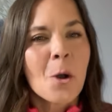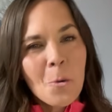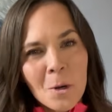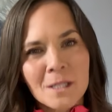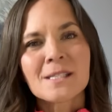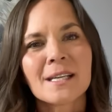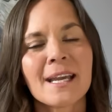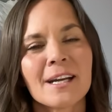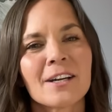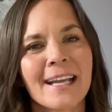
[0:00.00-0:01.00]
wants to
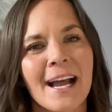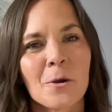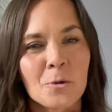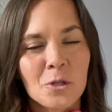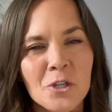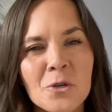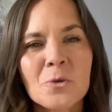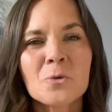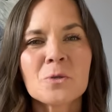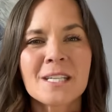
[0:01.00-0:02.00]
carry out
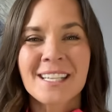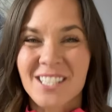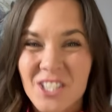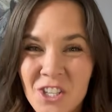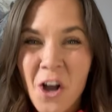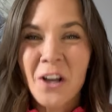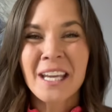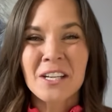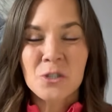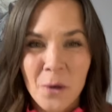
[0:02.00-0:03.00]
used and
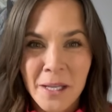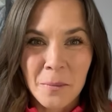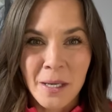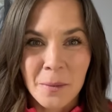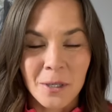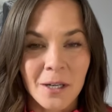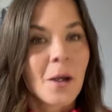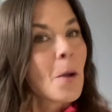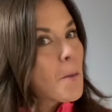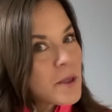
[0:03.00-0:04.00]
soggy toilet paper,
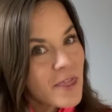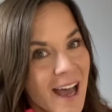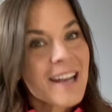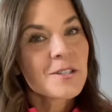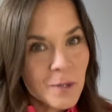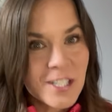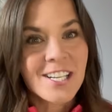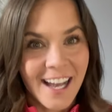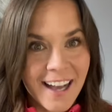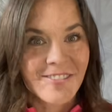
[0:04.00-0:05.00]
but that is what you
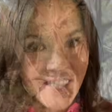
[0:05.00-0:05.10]
have